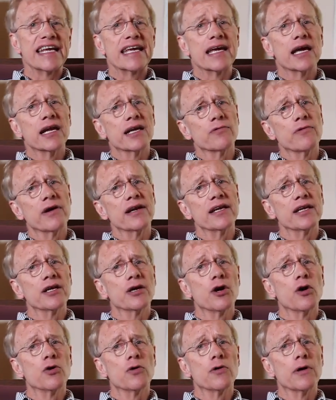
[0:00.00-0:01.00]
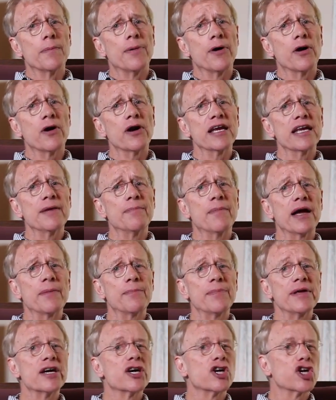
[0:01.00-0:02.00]
getting ready to go to a party might
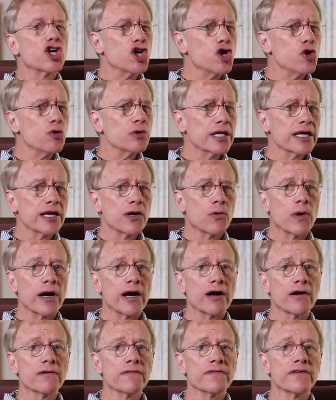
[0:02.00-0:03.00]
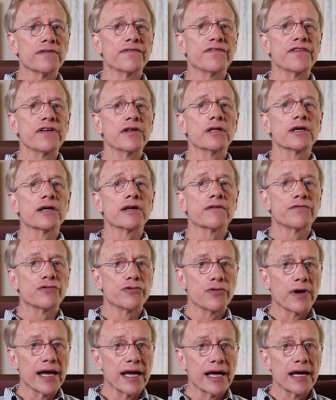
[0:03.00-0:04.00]
be acutely aware of a feeling of
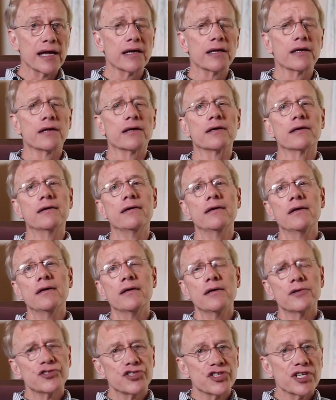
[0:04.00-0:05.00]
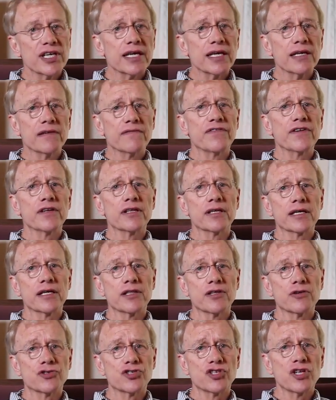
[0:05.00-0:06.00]
dread and a sinking feeling in
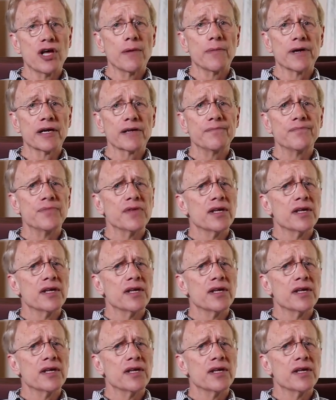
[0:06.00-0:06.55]
their stomach,